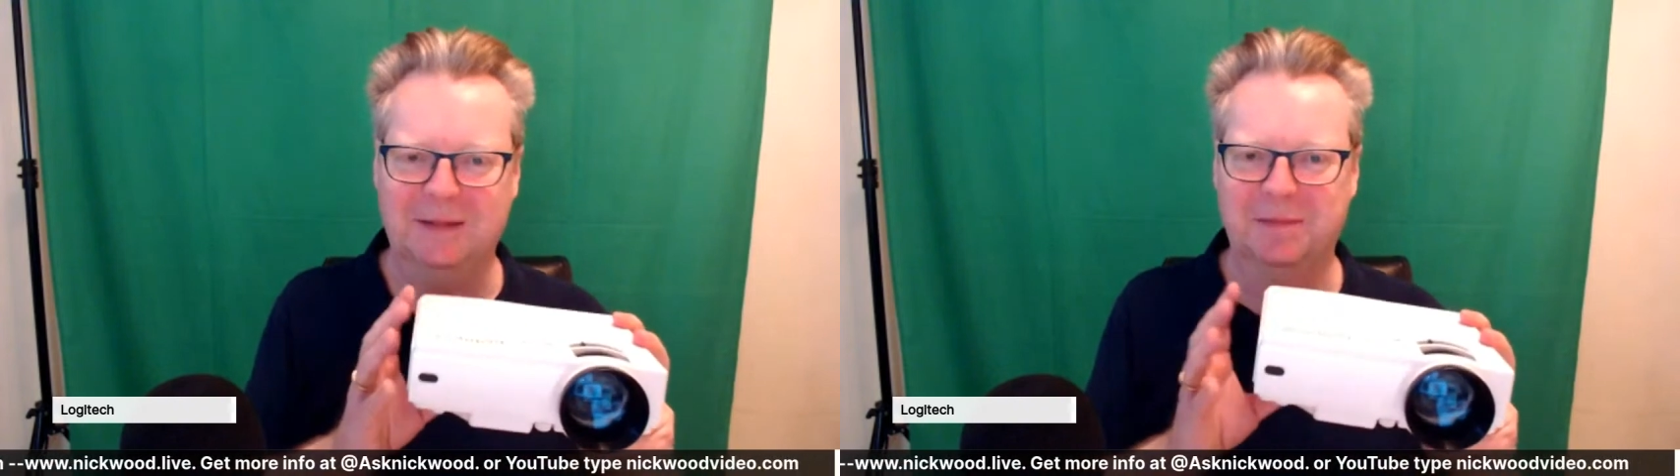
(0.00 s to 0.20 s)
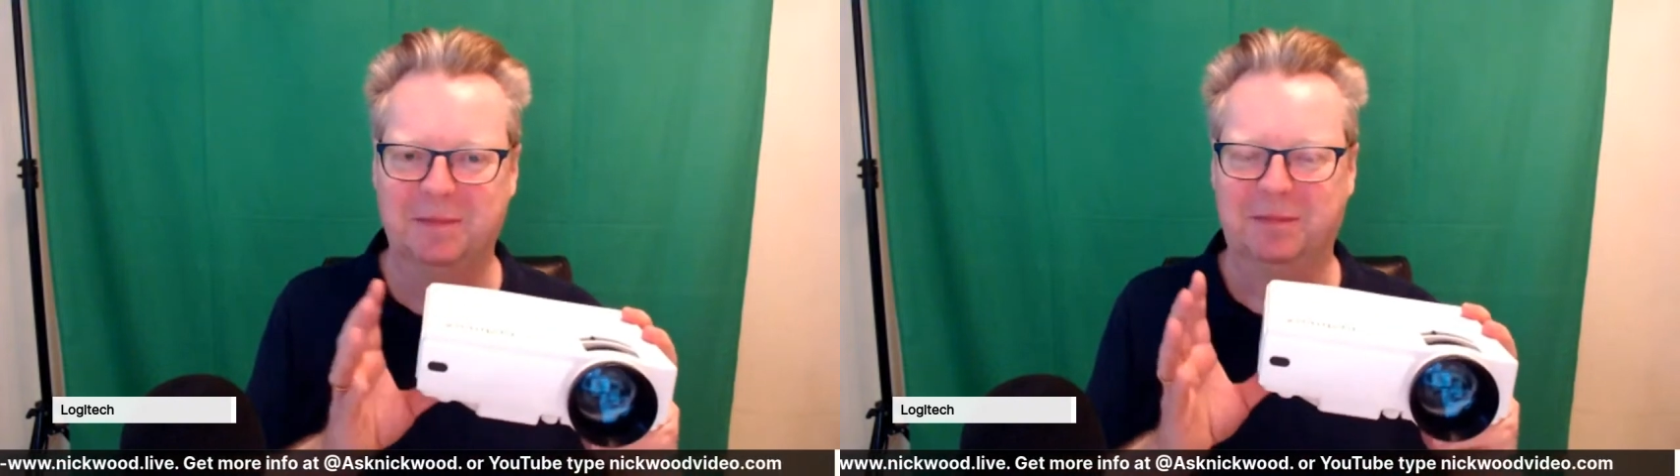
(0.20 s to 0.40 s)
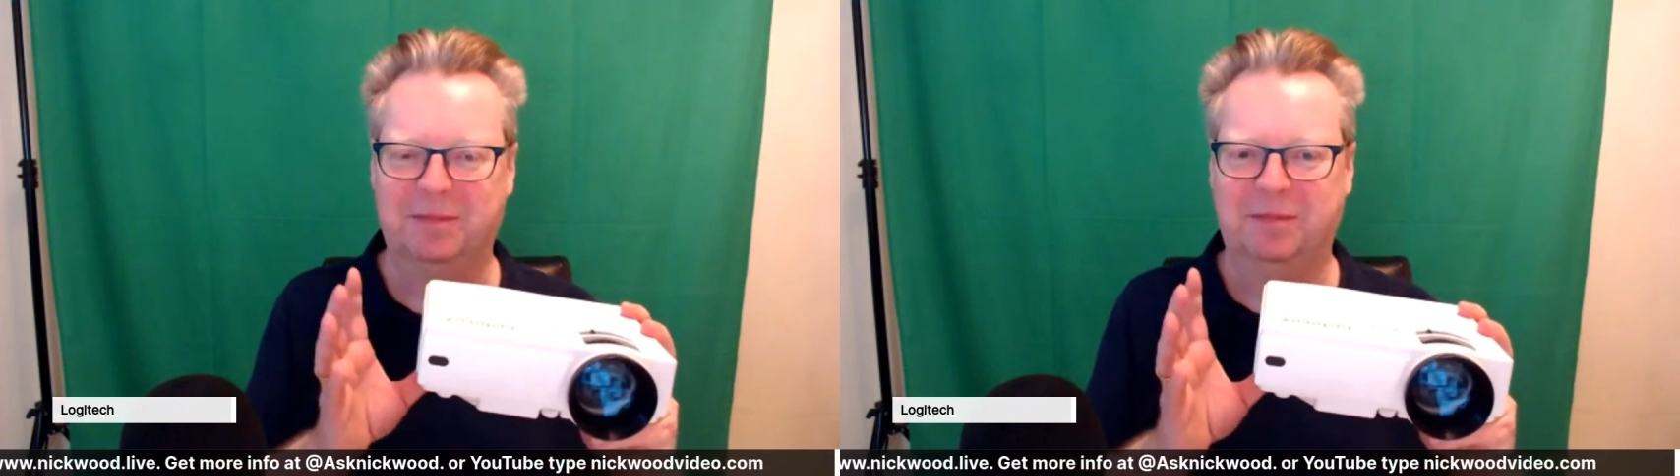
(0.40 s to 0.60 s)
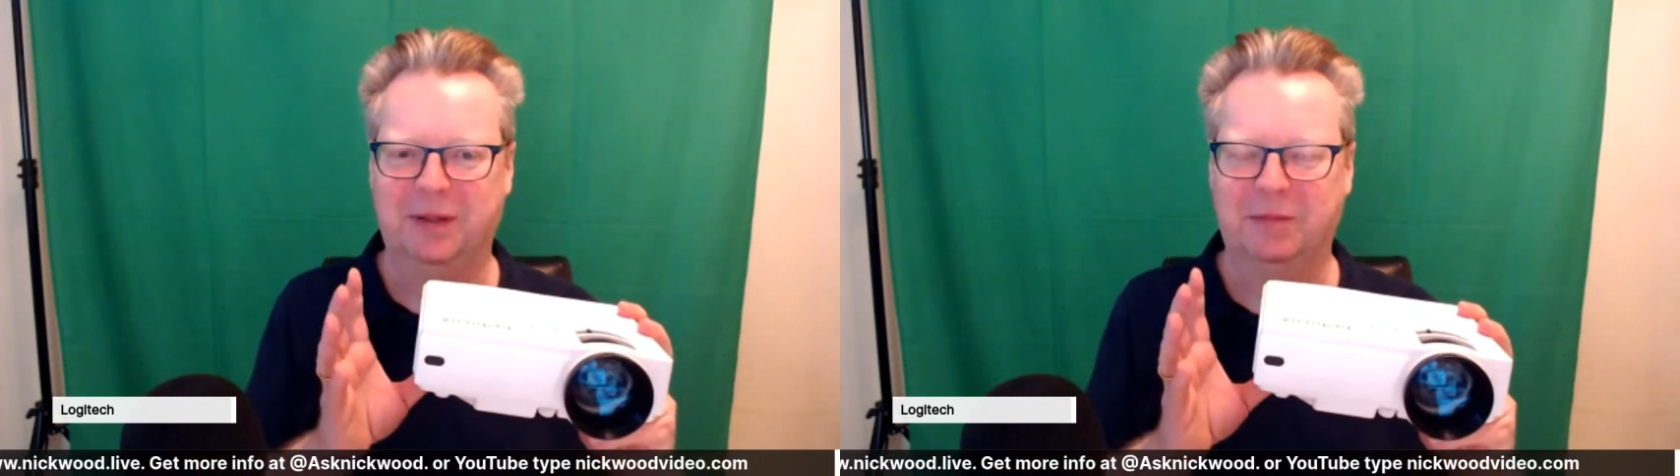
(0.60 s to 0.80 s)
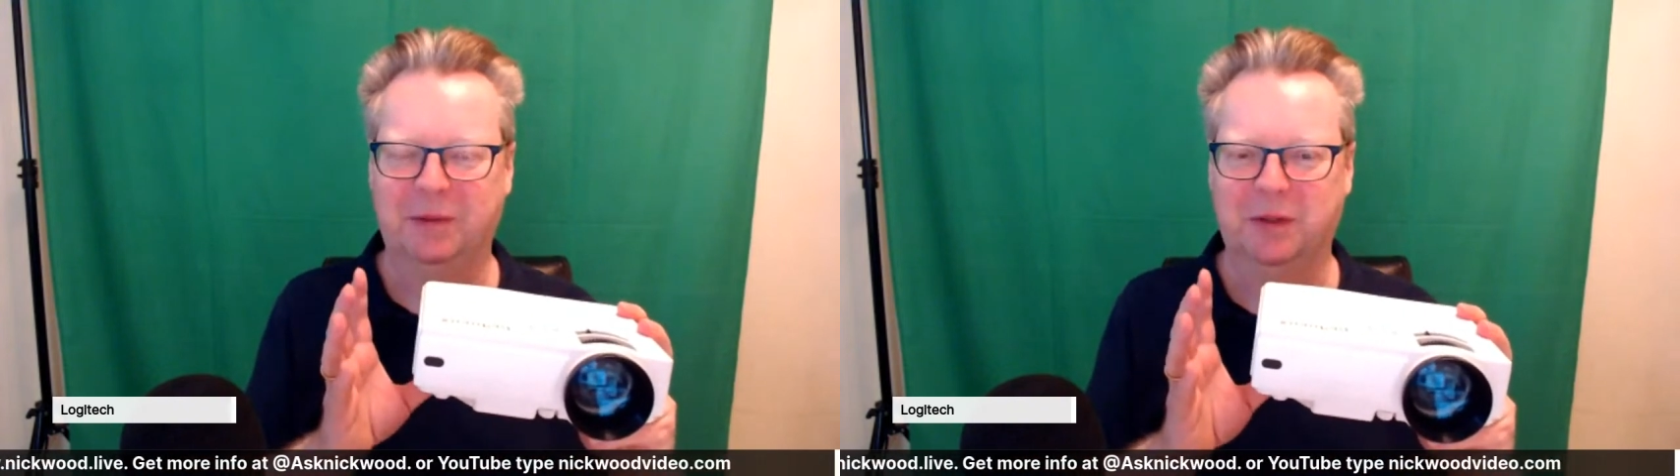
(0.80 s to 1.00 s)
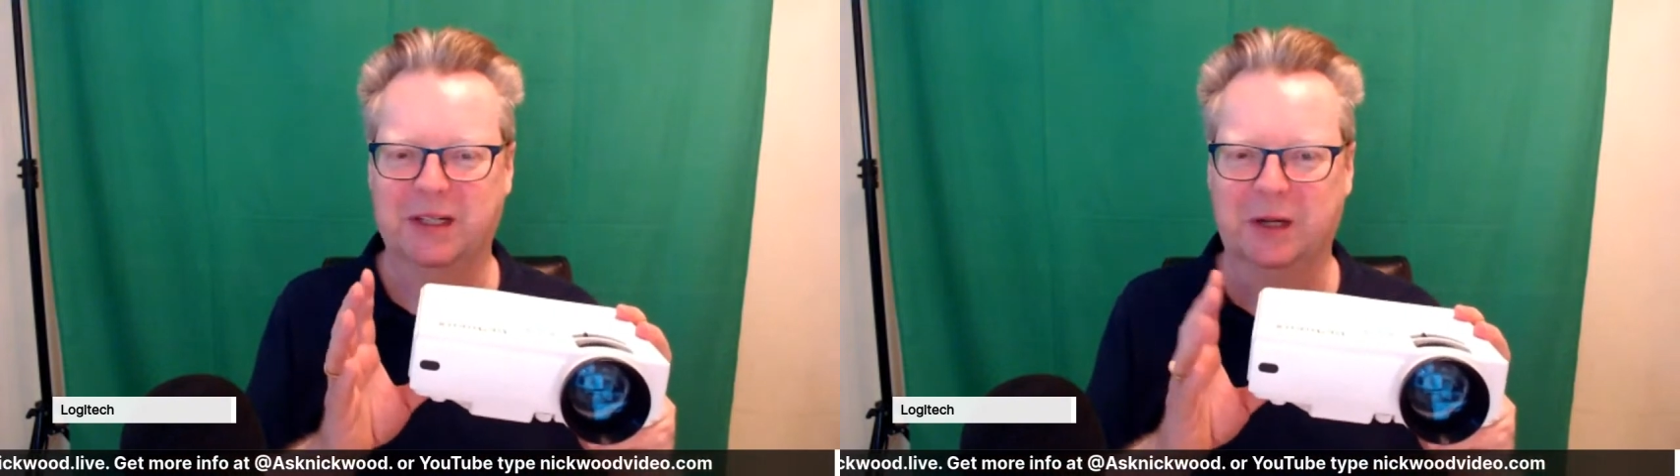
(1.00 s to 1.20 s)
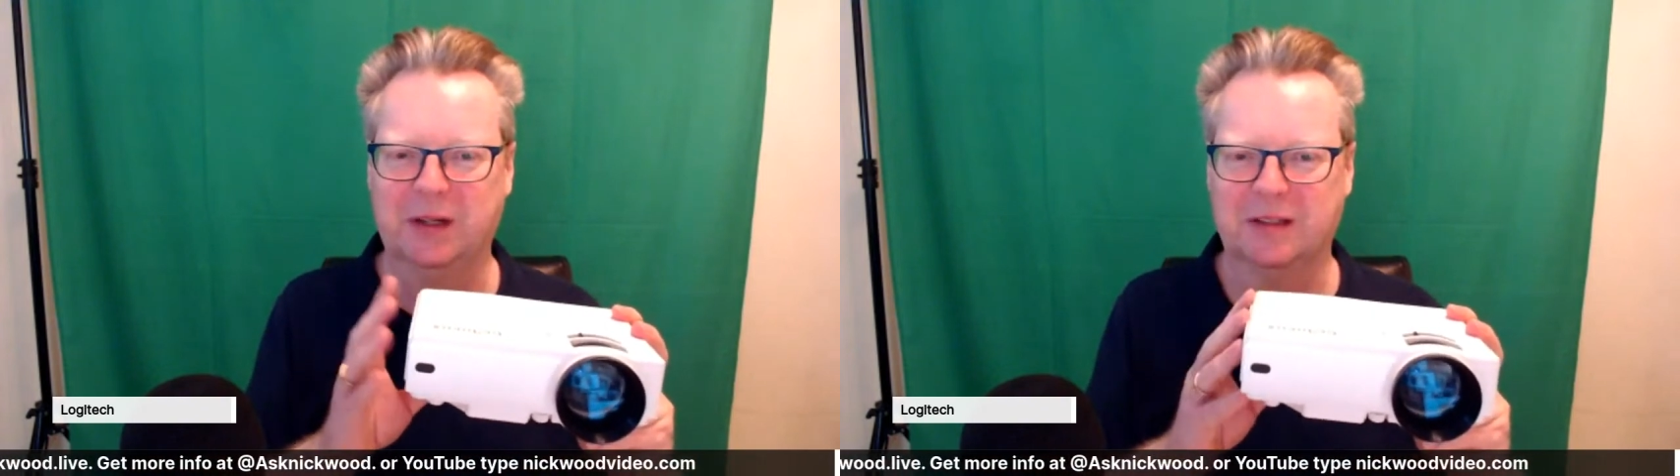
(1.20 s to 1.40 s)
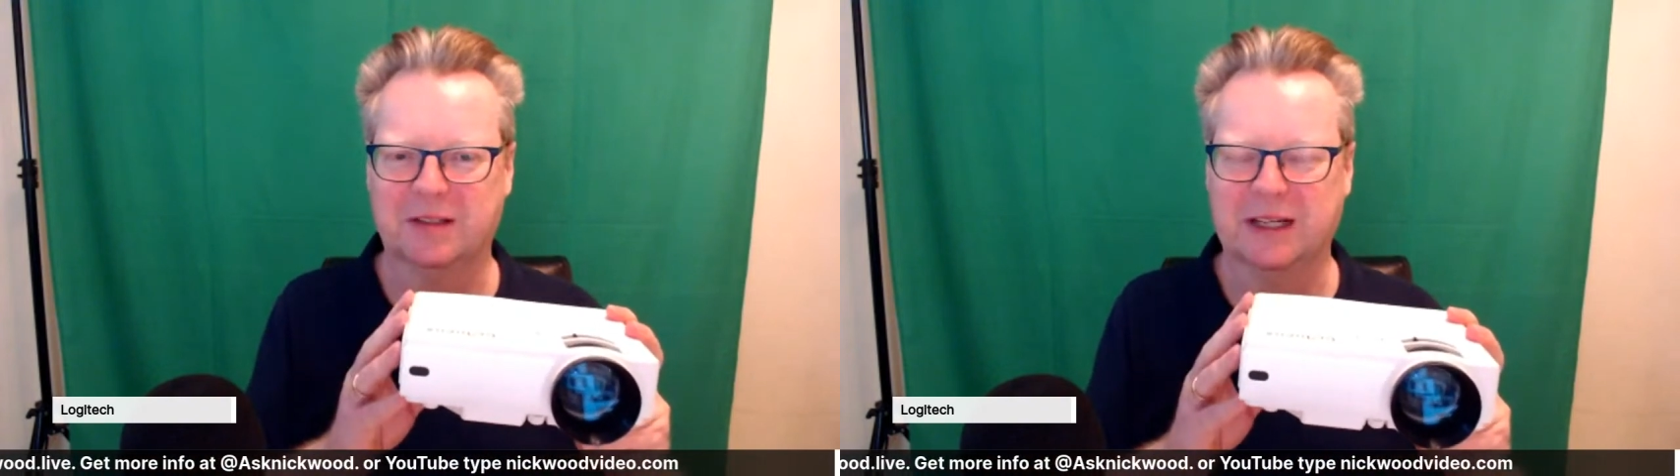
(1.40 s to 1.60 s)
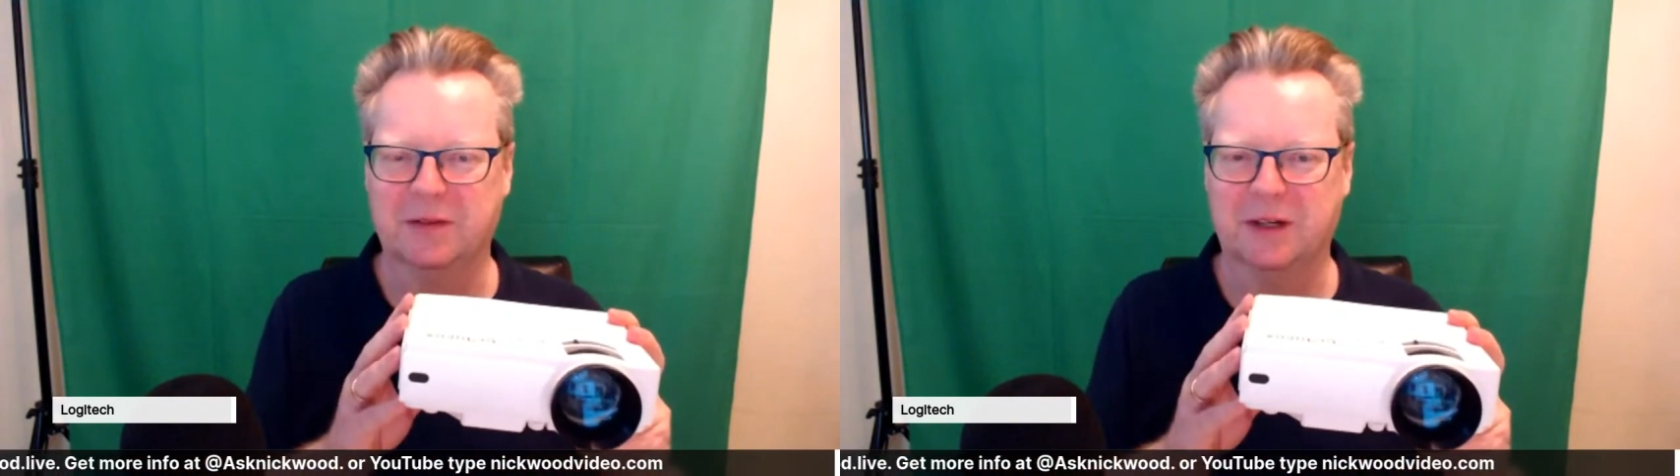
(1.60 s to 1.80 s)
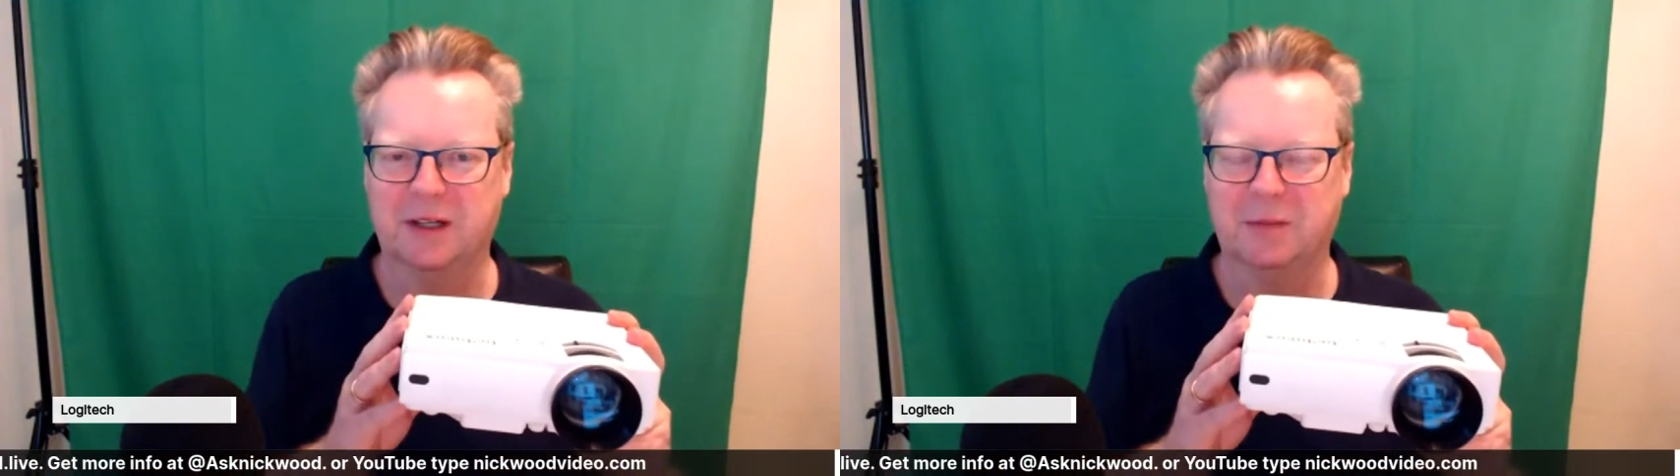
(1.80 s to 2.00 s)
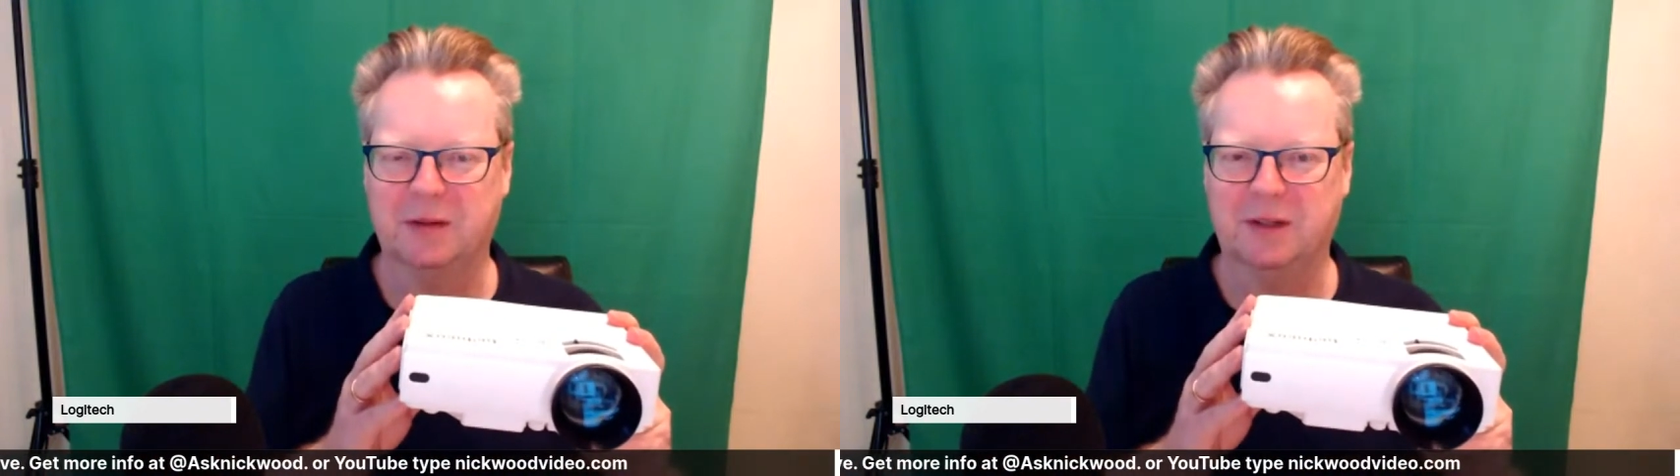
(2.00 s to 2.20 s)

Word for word: Um, but we wanted to go a little stage further.